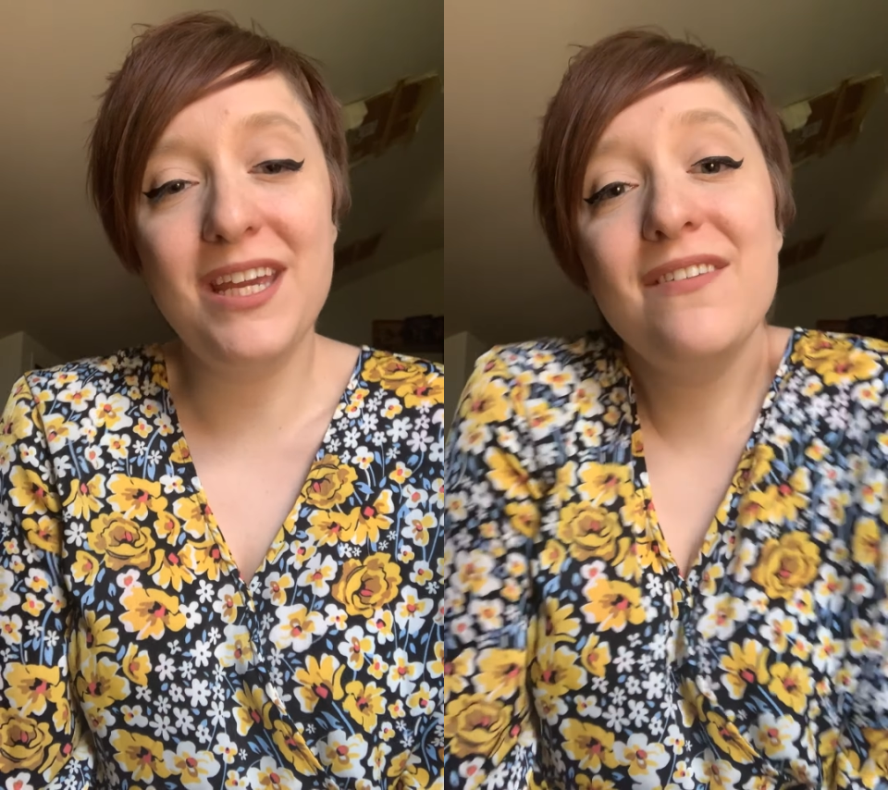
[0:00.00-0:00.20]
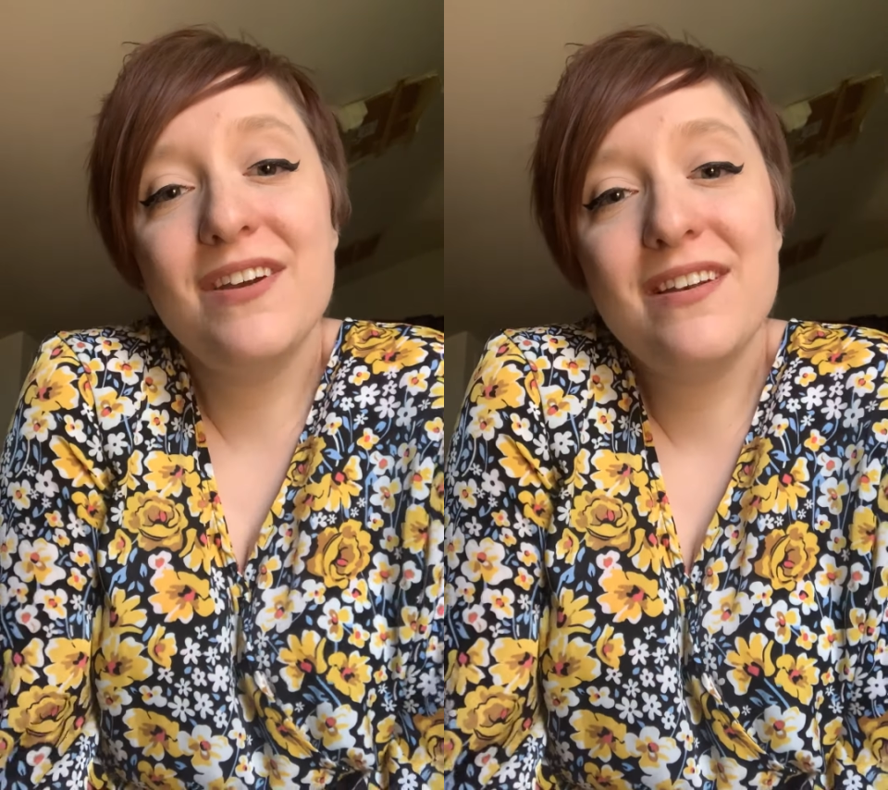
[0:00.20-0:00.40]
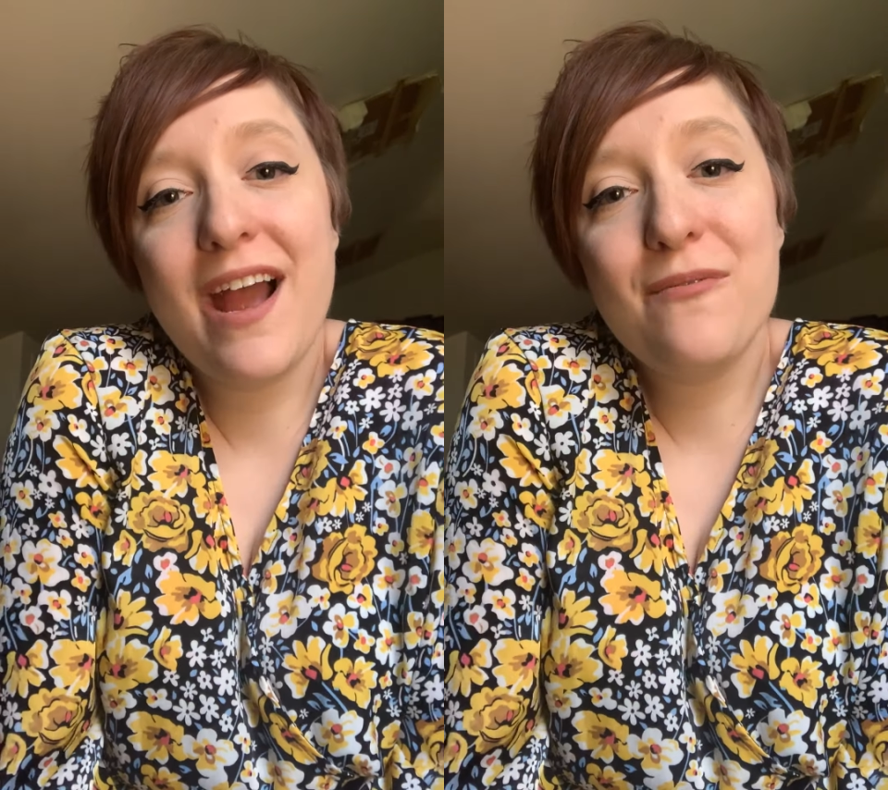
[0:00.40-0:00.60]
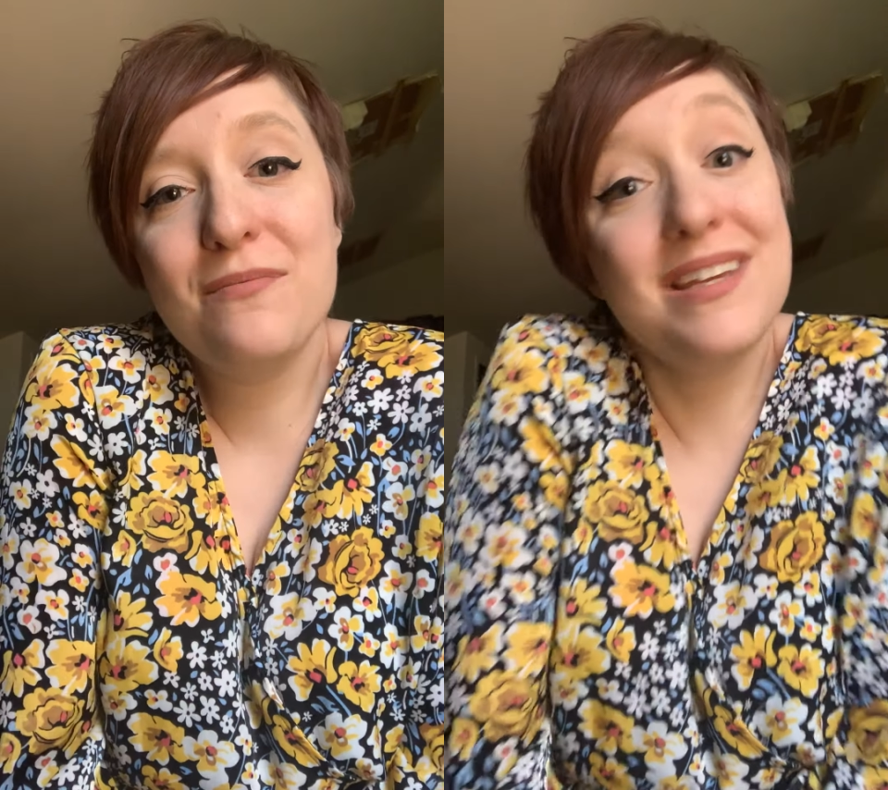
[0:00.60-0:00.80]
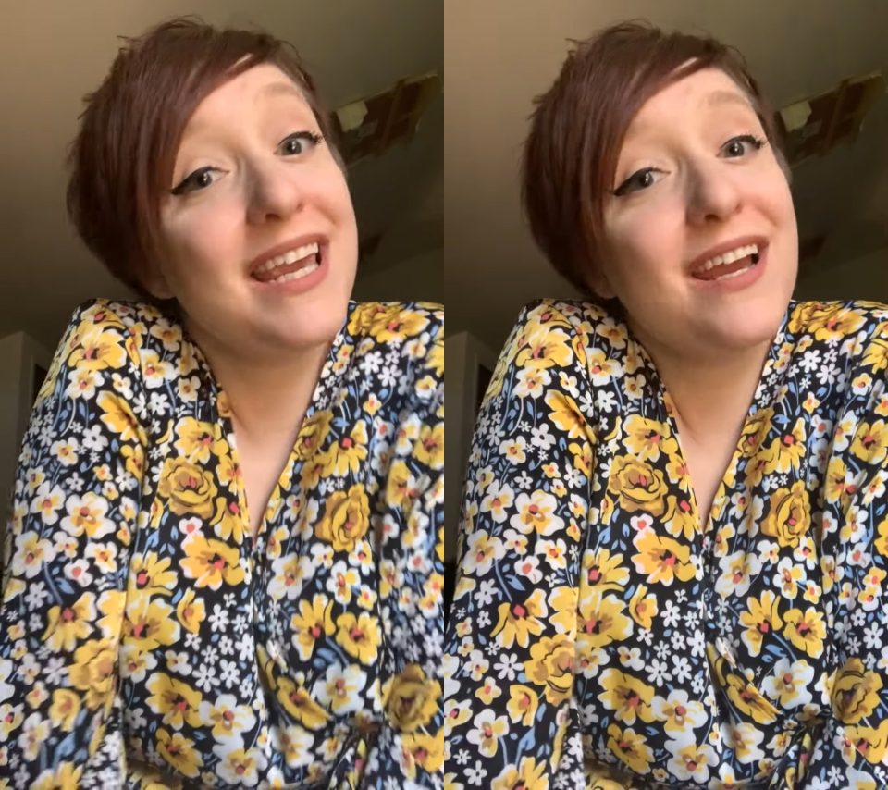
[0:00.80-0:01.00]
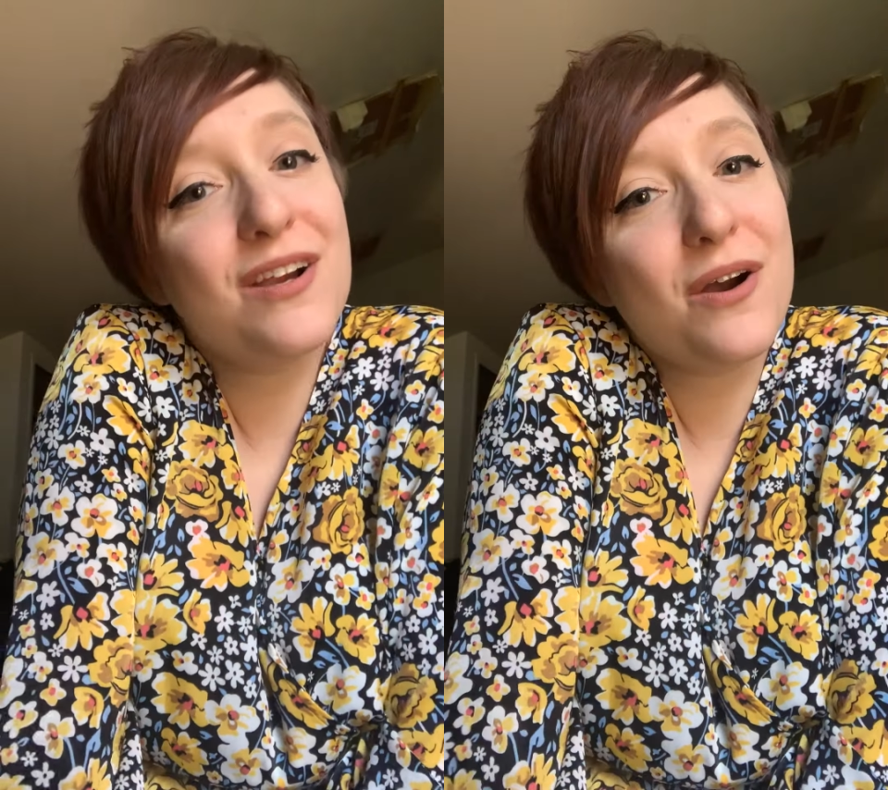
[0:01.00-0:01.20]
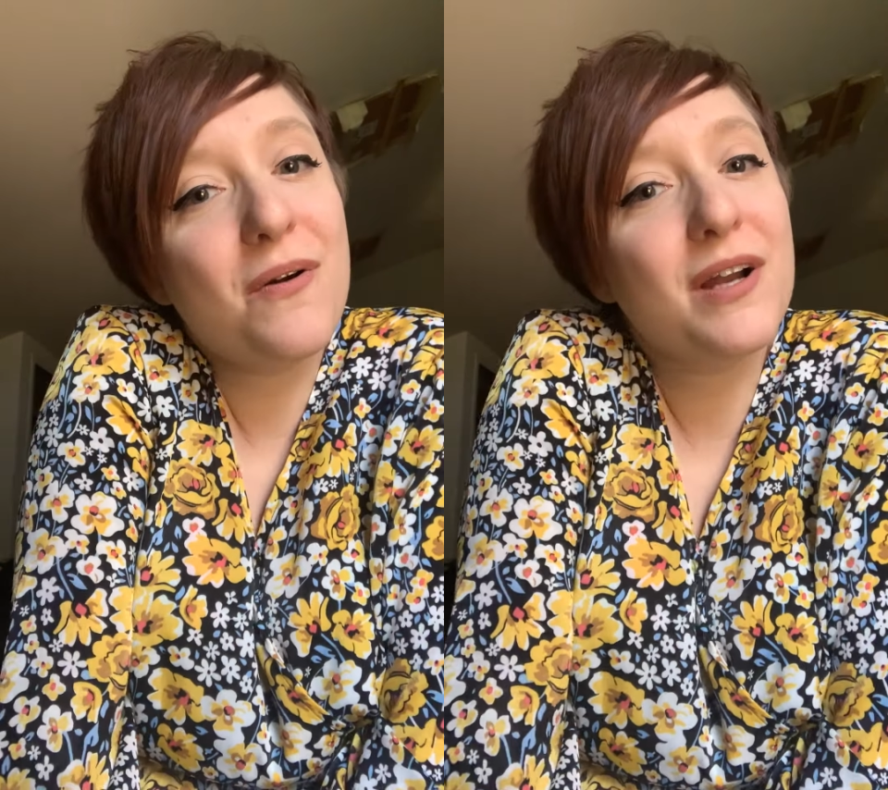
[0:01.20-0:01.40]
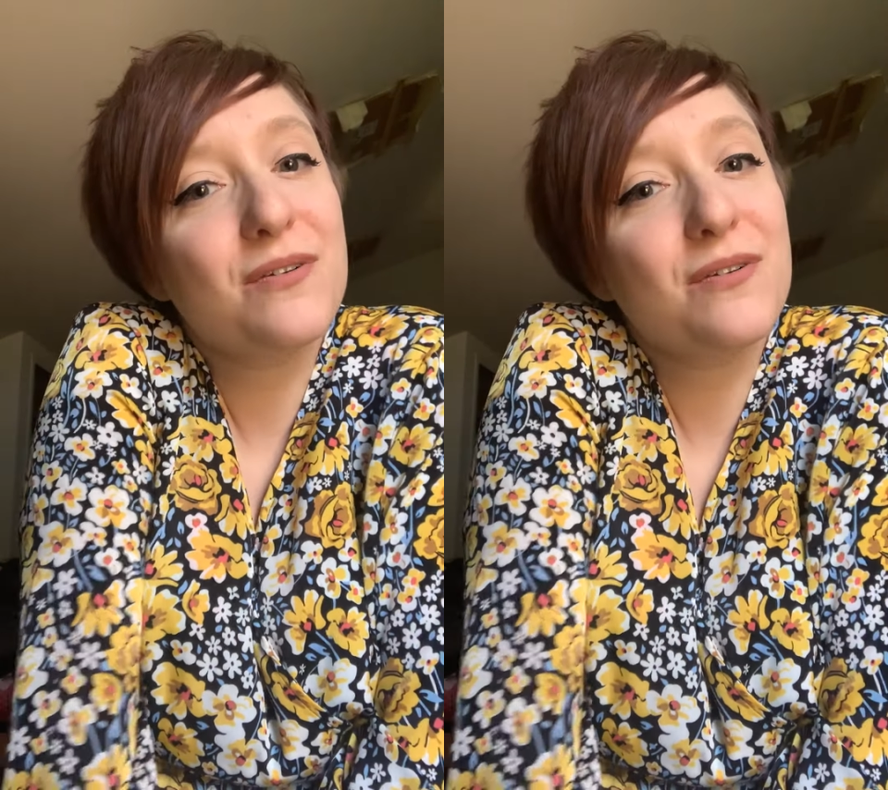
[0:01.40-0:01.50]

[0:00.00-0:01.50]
Even now, when we can't go on